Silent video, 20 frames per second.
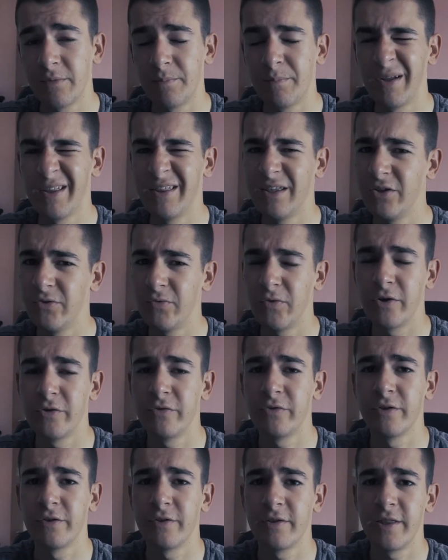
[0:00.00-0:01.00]
but it
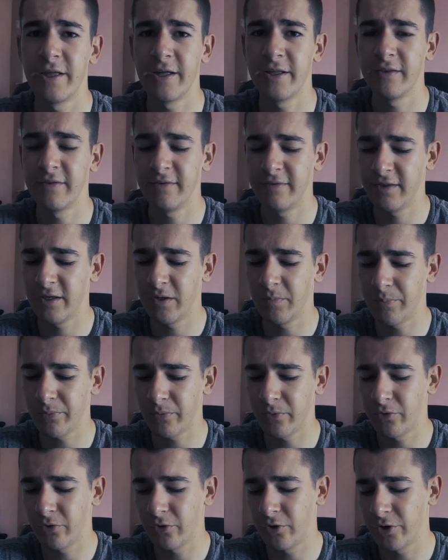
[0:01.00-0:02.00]
wasn't that steep
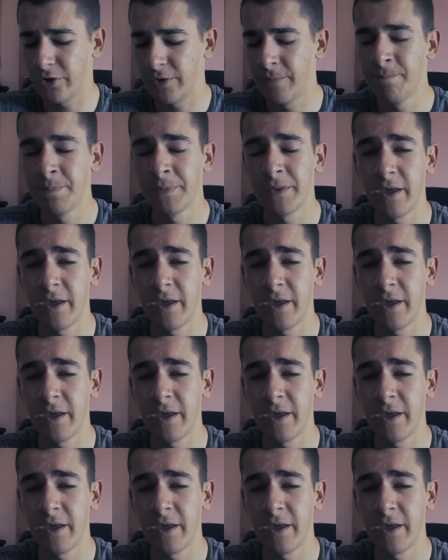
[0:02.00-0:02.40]
nor